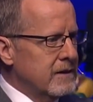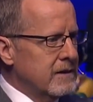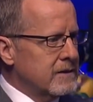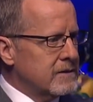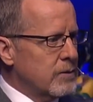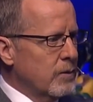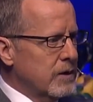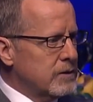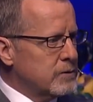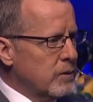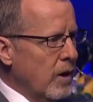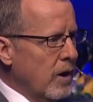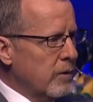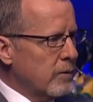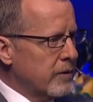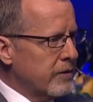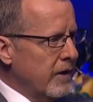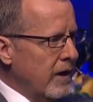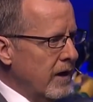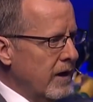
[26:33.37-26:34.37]
so what's wrong
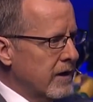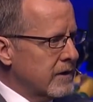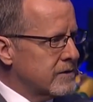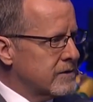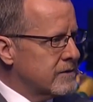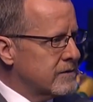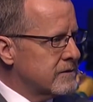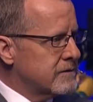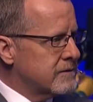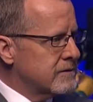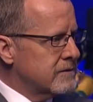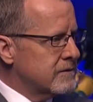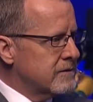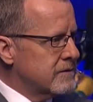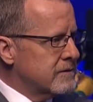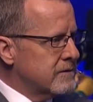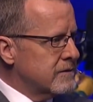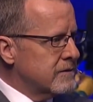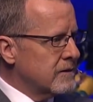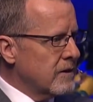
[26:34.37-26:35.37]
with us?
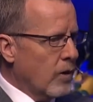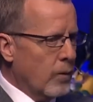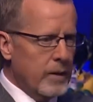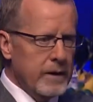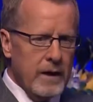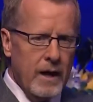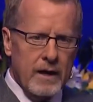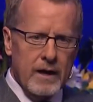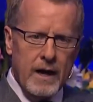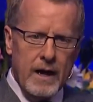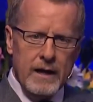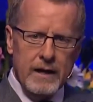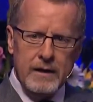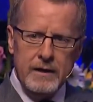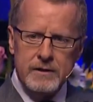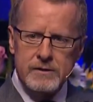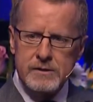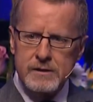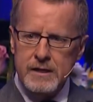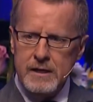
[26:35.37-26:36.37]
Are we not highly
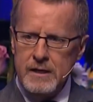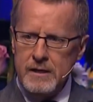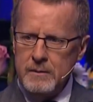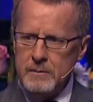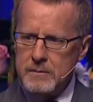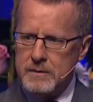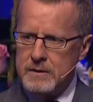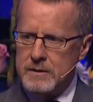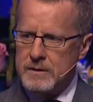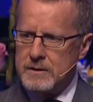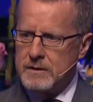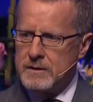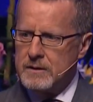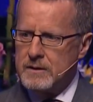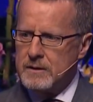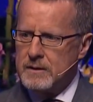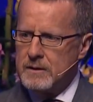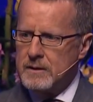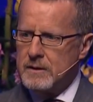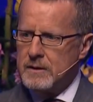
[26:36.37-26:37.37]
esteemed?
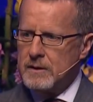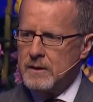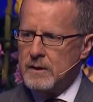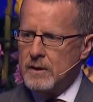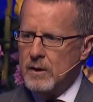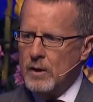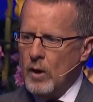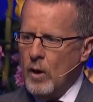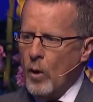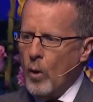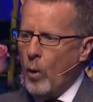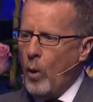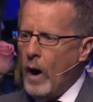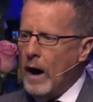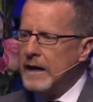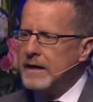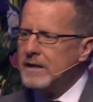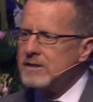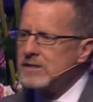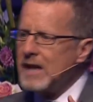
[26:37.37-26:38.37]

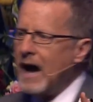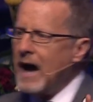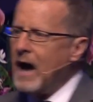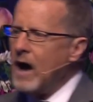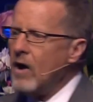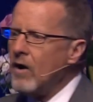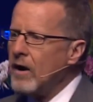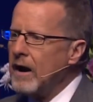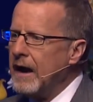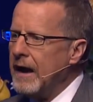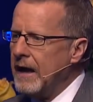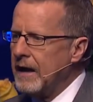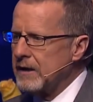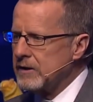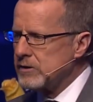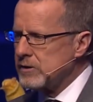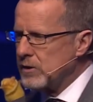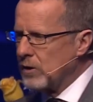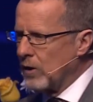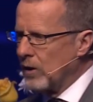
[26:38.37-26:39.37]
Why does our
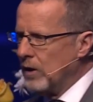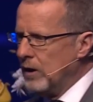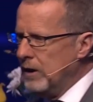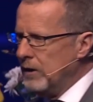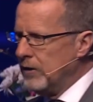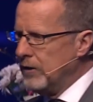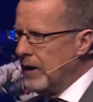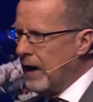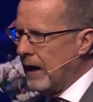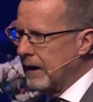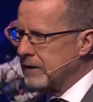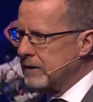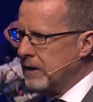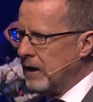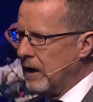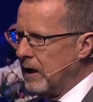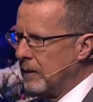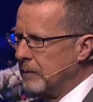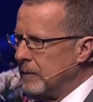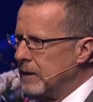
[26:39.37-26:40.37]
answer not
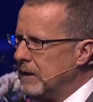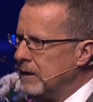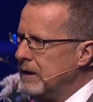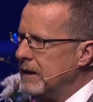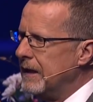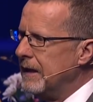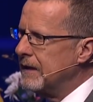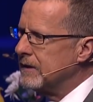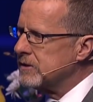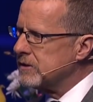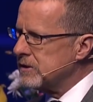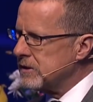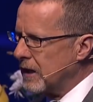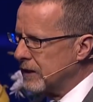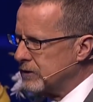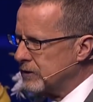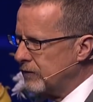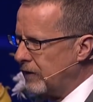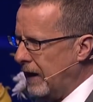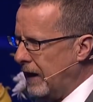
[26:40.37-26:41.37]
come in
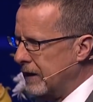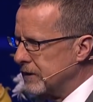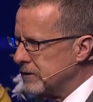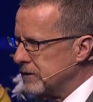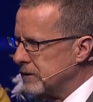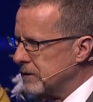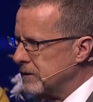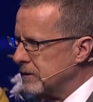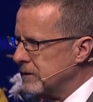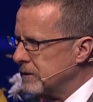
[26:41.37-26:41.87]
such fashion?